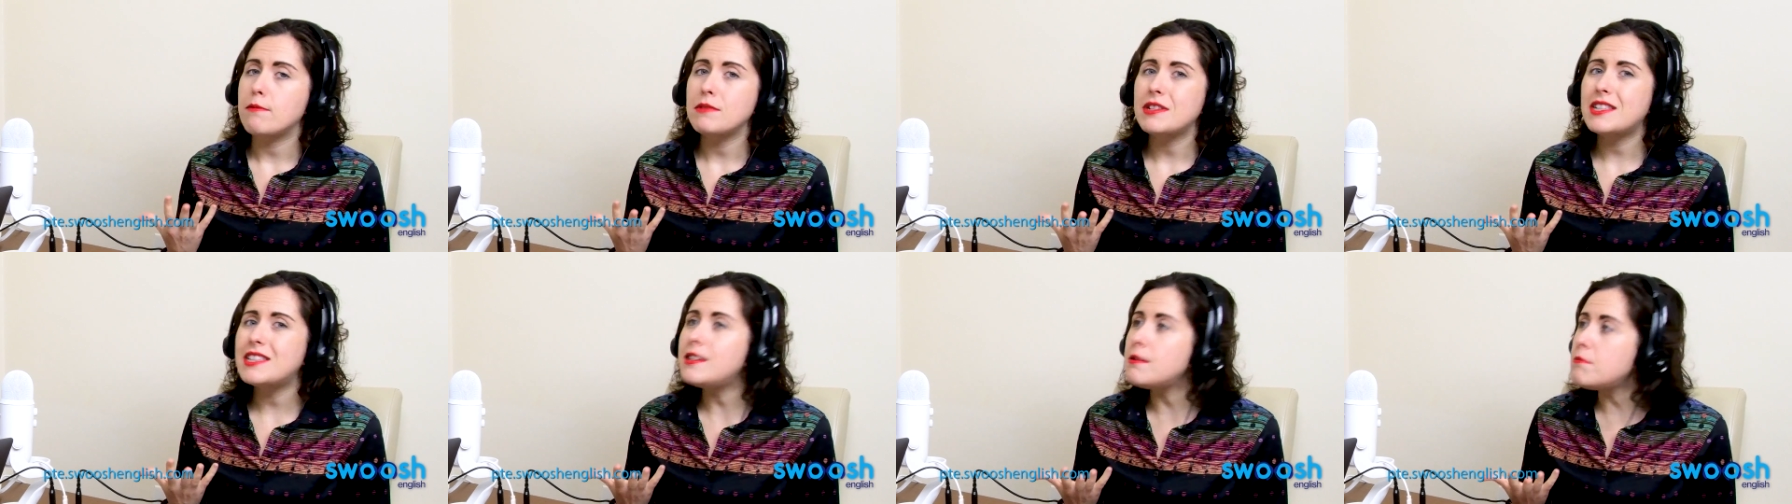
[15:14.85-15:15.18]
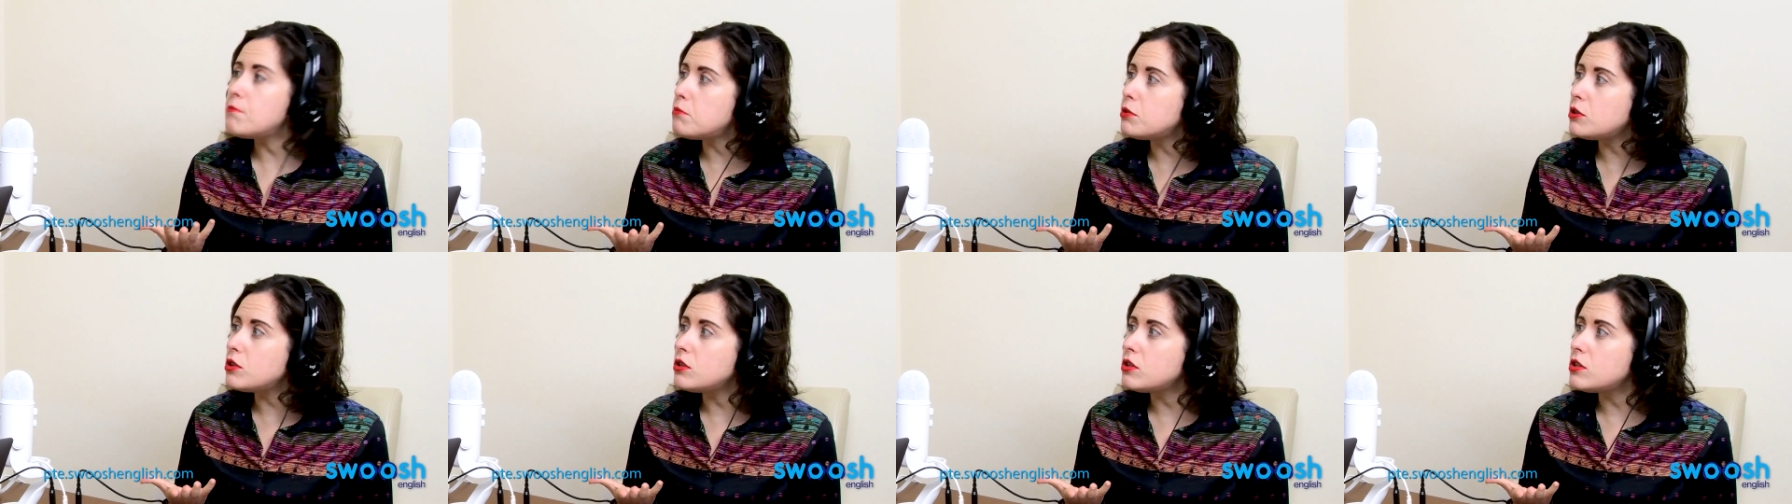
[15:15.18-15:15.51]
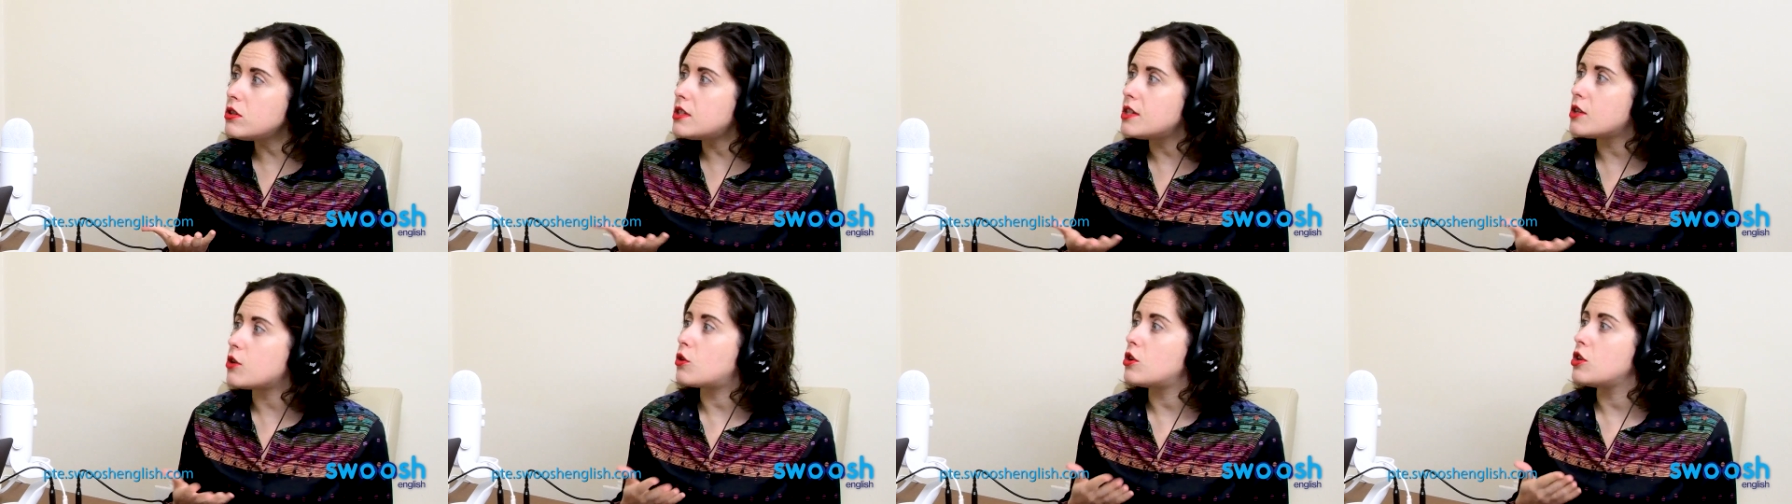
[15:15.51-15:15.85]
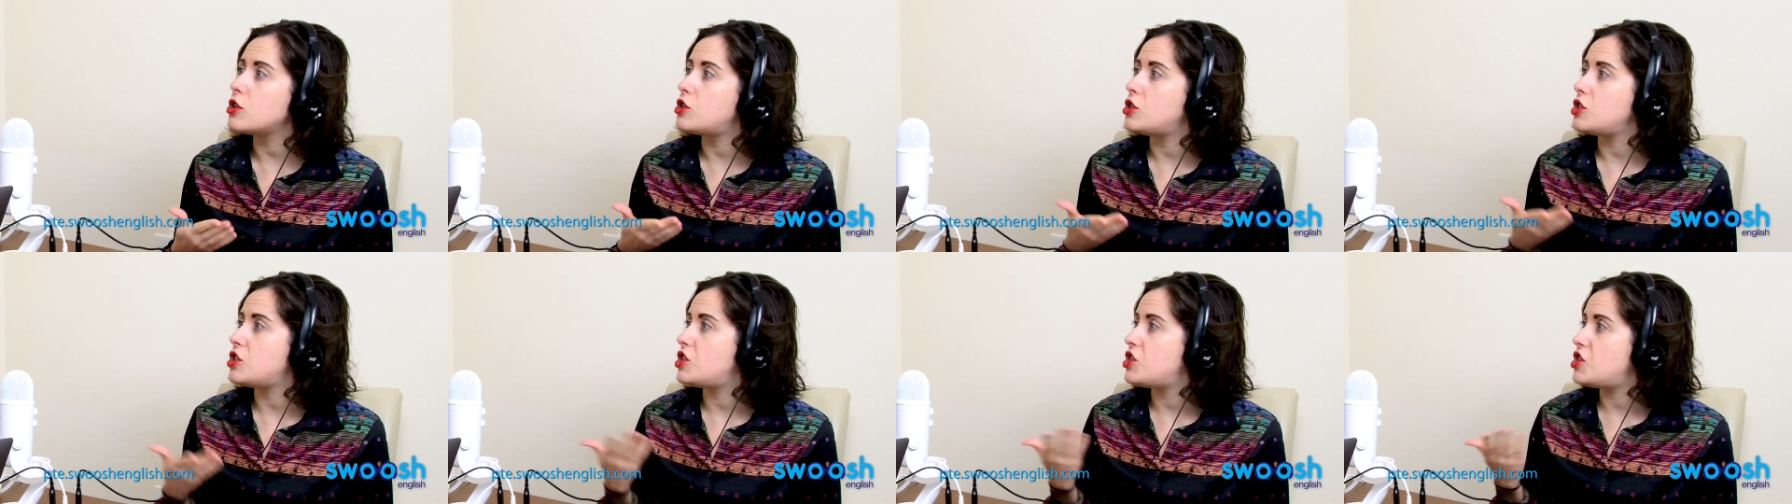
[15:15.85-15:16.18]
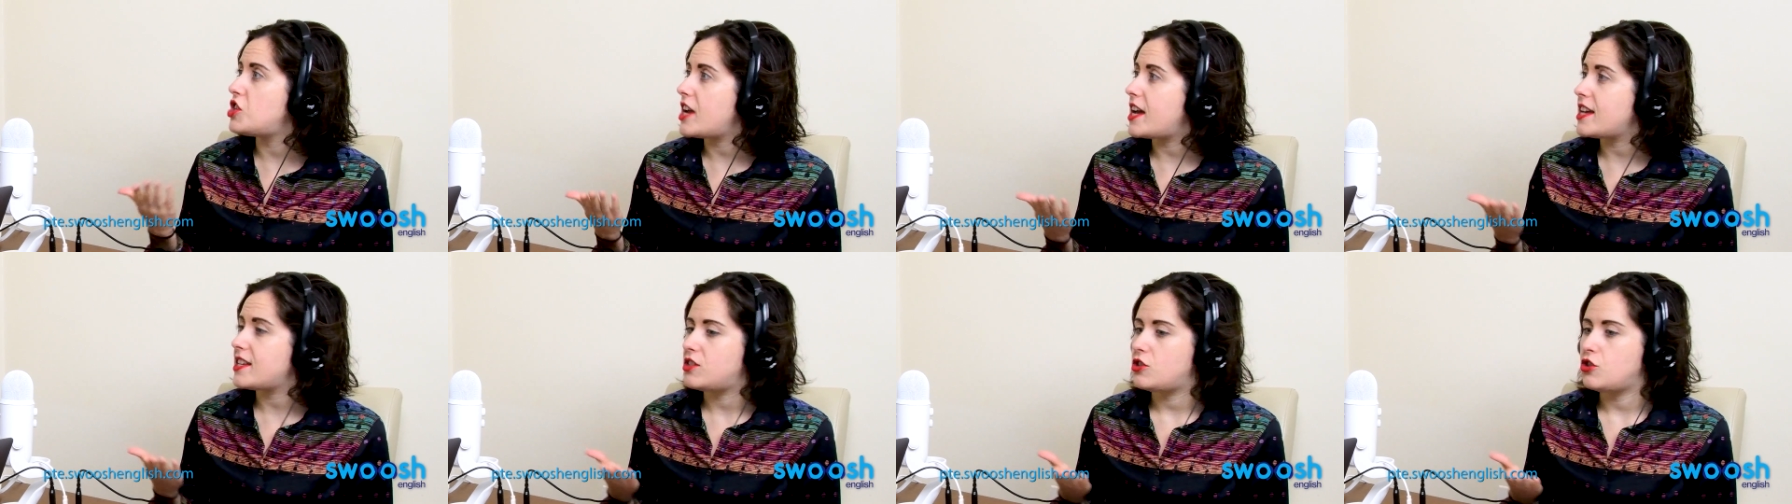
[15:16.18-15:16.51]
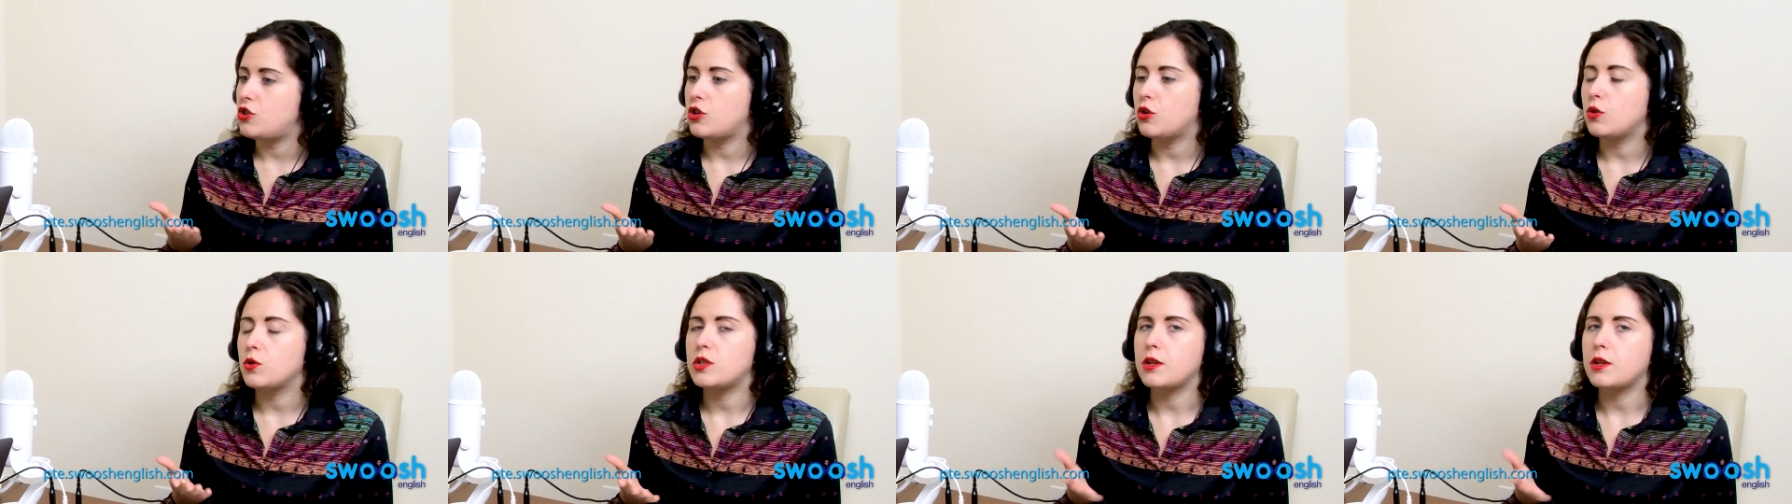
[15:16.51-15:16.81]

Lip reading: symbols in order to suggest,